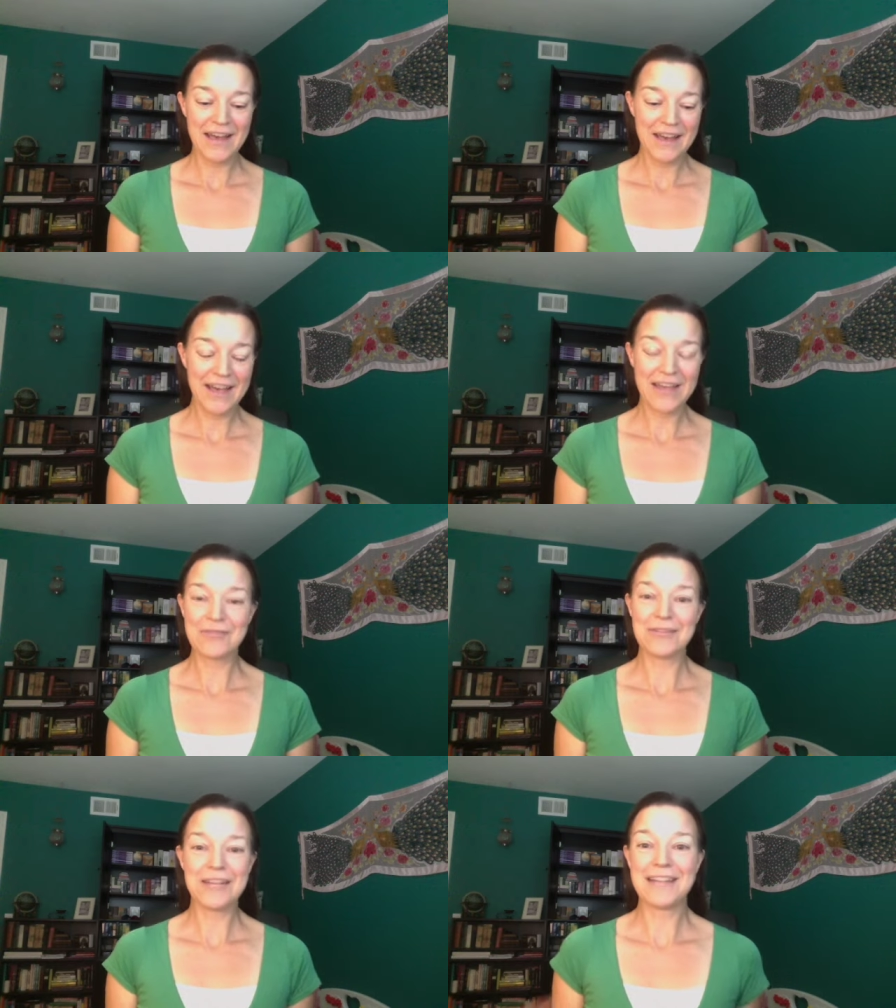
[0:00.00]
I
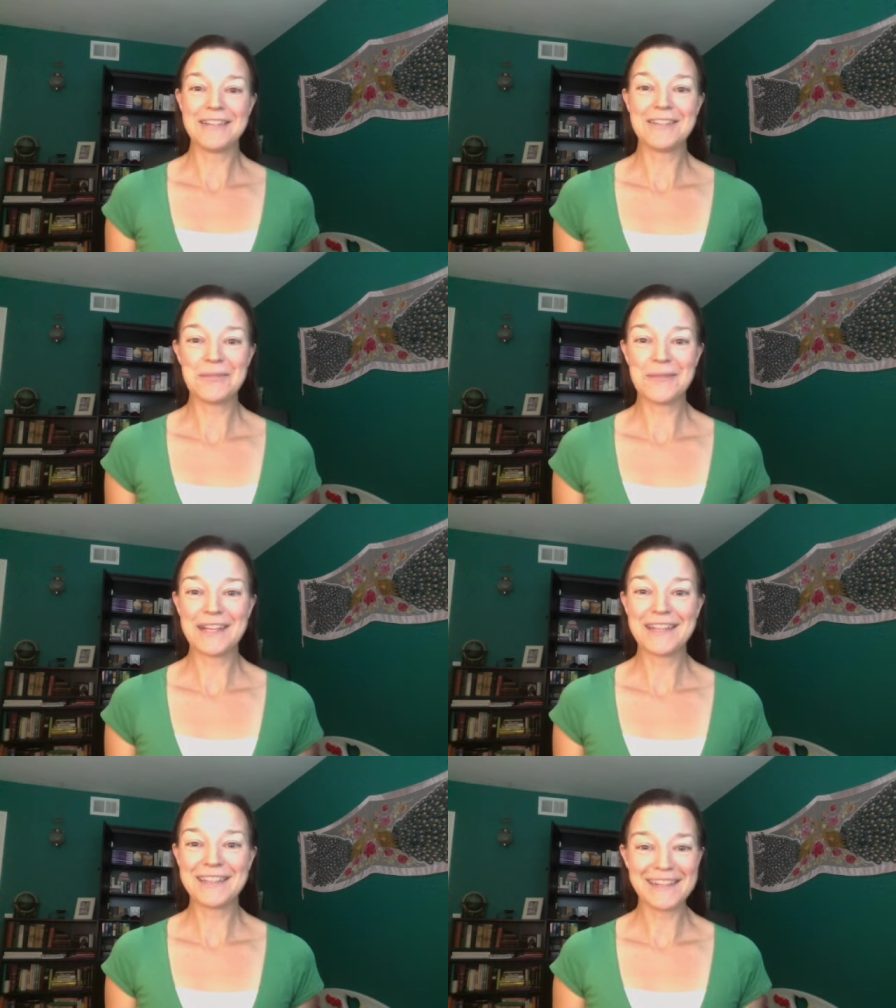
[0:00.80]
would add it to my
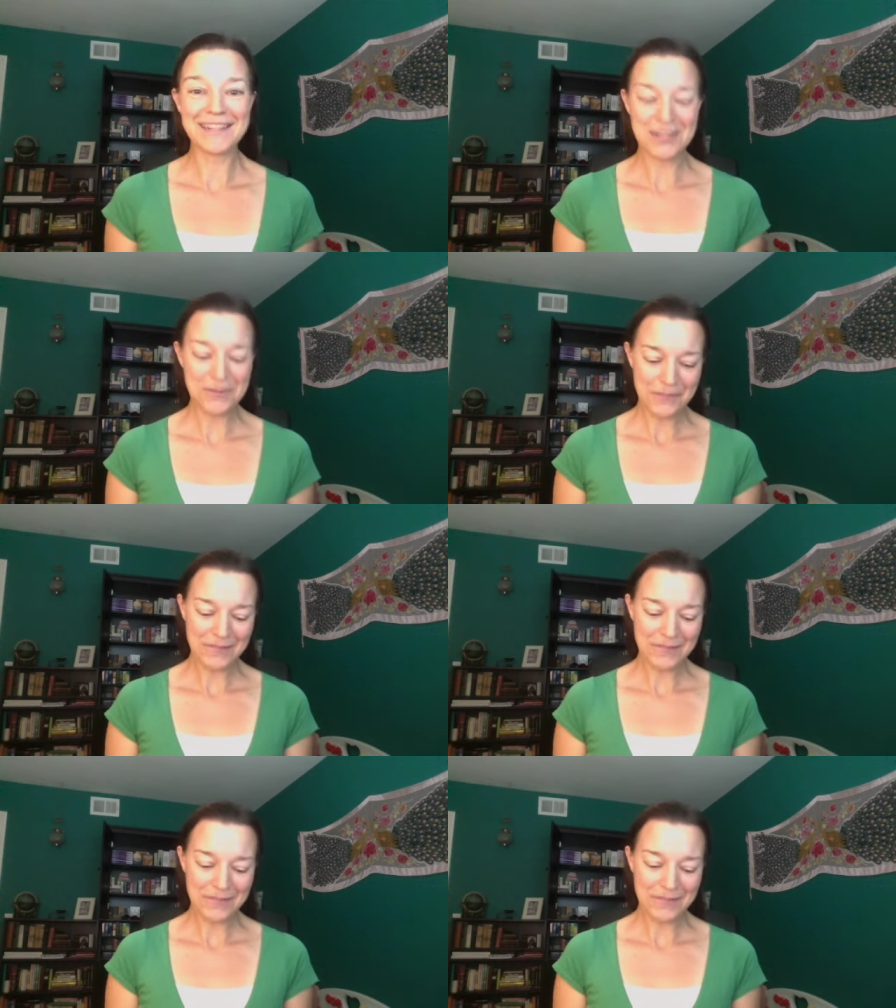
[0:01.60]
collection.